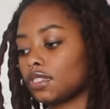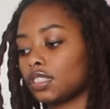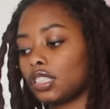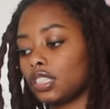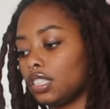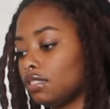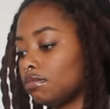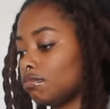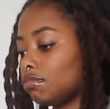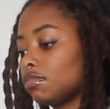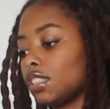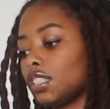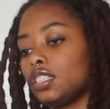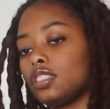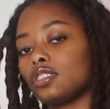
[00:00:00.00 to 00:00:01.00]

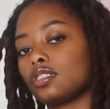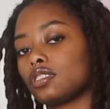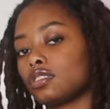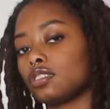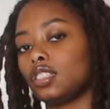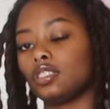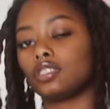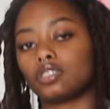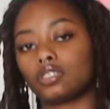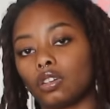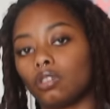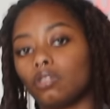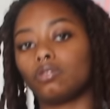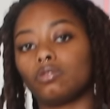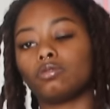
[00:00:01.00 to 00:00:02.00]
he's
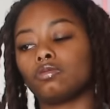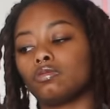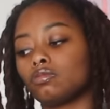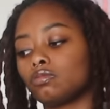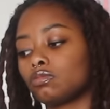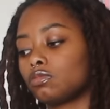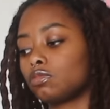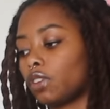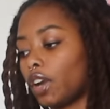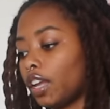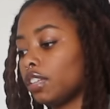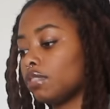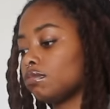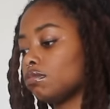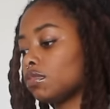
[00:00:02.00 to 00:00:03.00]
so
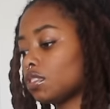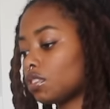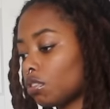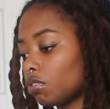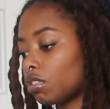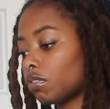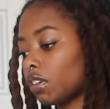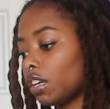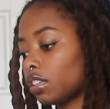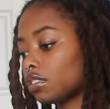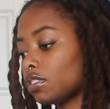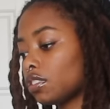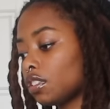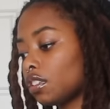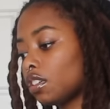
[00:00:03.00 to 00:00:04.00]
right, so
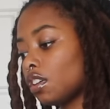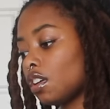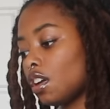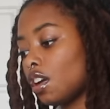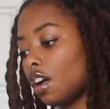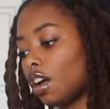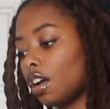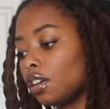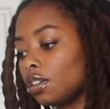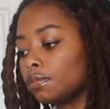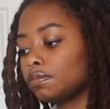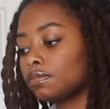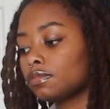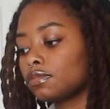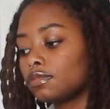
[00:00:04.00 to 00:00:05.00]
correct.
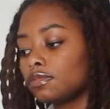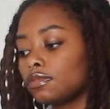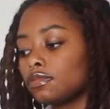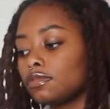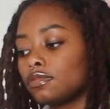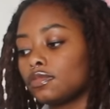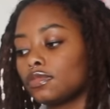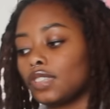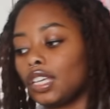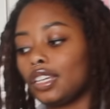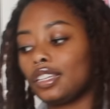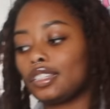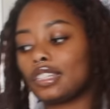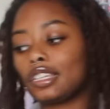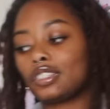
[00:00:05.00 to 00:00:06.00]
And
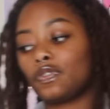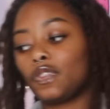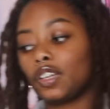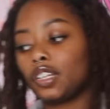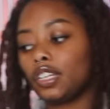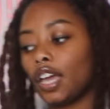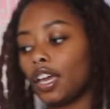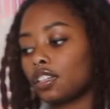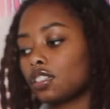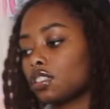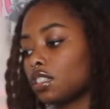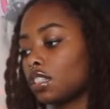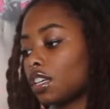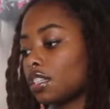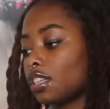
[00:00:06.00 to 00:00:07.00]
it's funny,
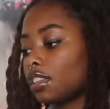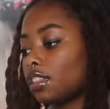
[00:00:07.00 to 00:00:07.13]
actually, because I